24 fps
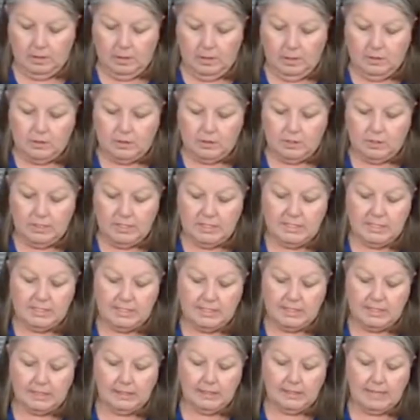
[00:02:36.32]
So this is
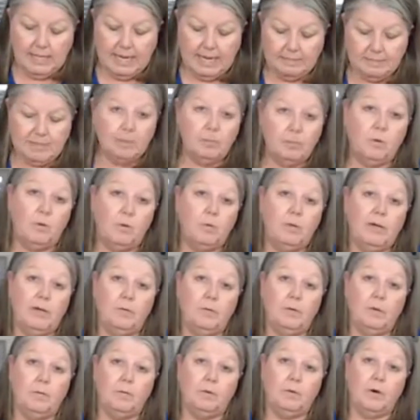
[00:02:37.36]
the collapsible one, and
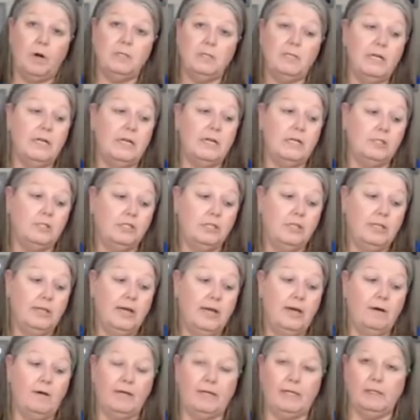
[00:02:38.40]
when we're all done, I'll show you
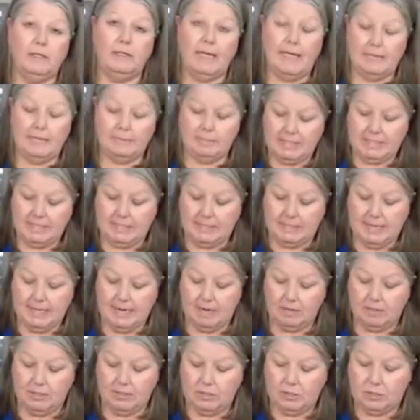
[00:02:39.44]
how it collapses
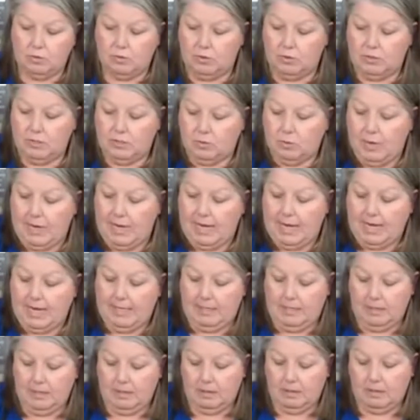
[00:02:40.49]
down and stores away.
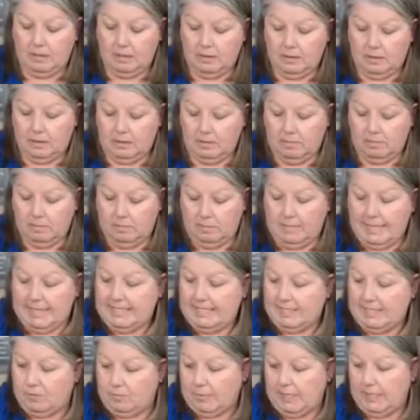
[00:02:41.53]
Makes
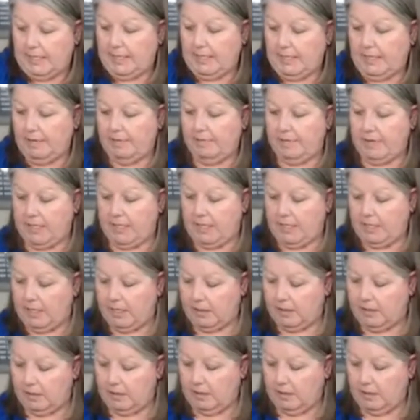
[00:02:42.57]
it really convenient.